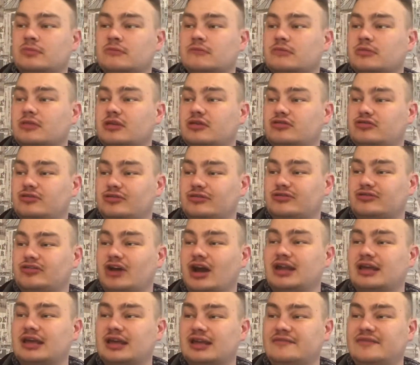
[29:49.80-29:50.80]
she's trying to
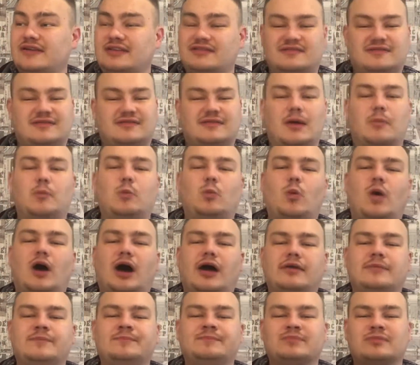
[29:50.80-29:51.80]
convince
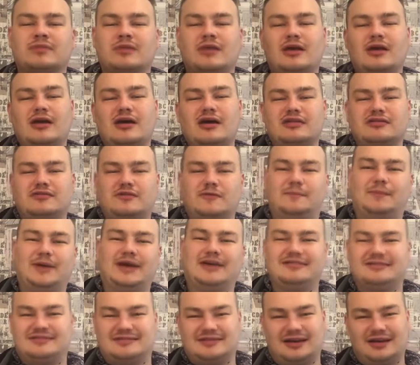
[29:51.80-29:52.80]
someone to
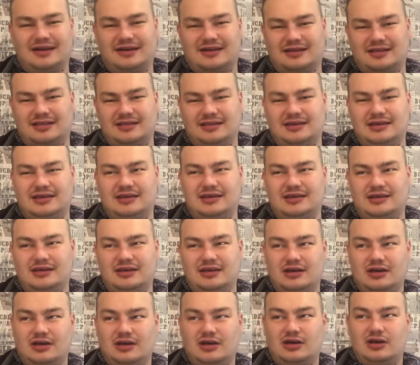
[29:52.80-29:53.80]
basically
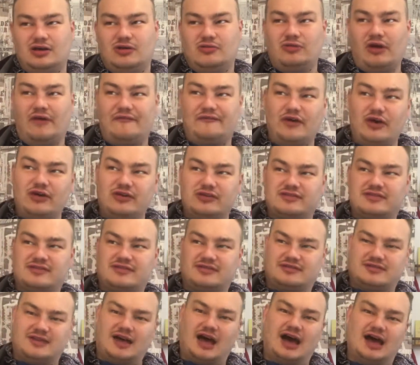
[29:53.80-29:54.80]
reverse
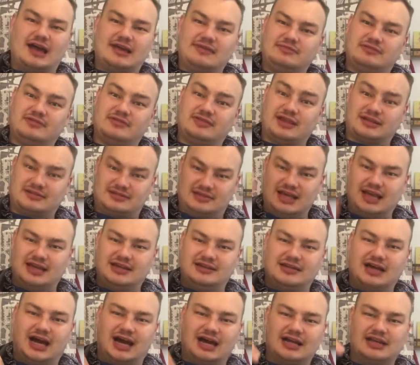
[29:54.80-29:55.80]
time so that they
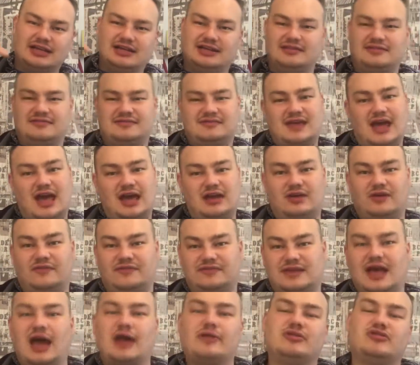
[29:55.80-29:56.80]
died instead of
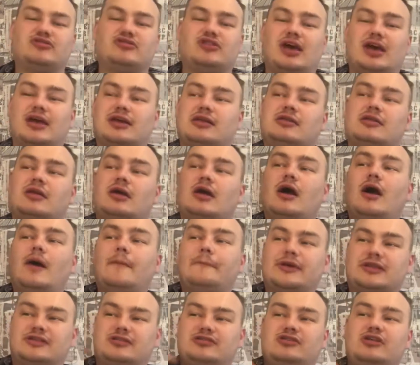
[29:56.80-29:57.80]
Sarah Jane.
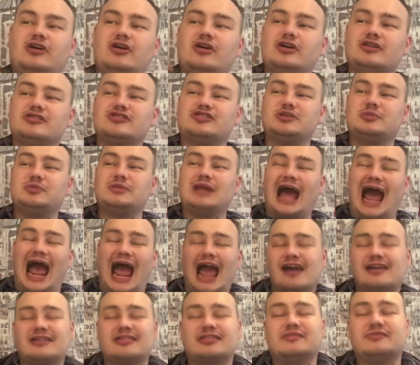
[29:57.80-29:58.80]
But here she would
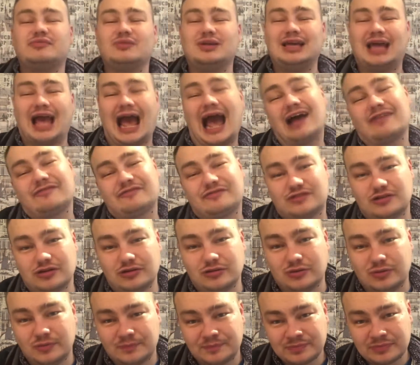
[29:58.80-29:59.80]
actively have
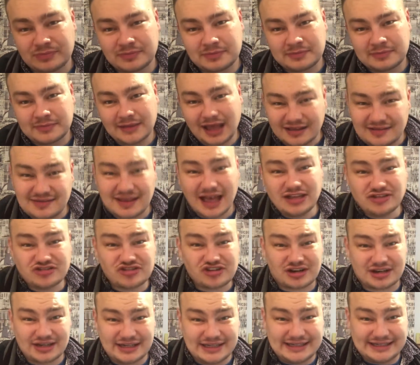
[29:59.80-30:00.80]
to
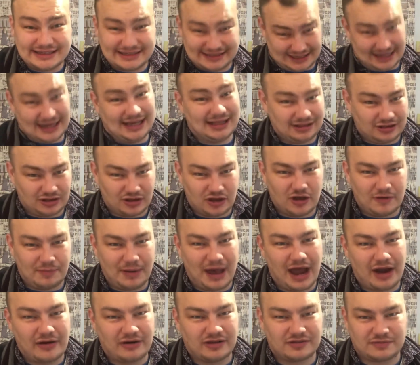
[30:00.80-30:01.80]
essentially kill her
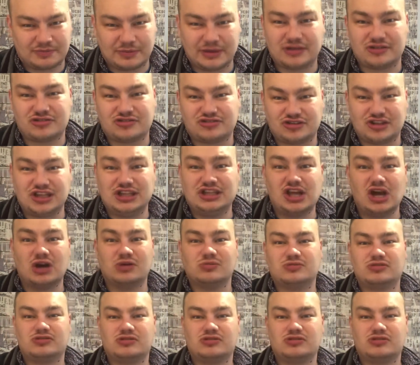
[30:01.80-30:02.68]
parents because she knows